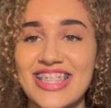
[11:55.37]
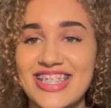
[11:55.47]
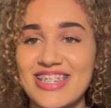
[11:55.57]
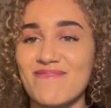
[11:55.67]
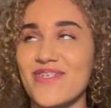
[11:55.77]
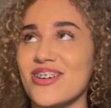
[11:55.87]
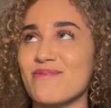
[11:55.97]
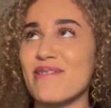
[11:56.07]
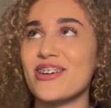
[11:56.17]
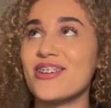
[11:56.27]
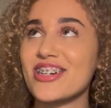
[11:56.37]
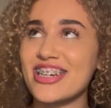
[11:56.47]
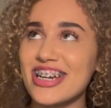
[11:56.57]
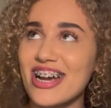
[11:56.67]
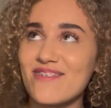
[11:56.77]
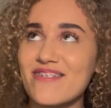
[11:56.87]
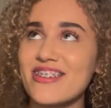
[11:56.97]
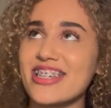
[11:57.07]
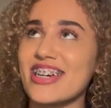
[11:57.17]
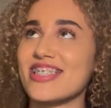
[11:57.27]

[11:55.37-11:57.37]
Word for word: that deep voice, but you're not going to get a retake.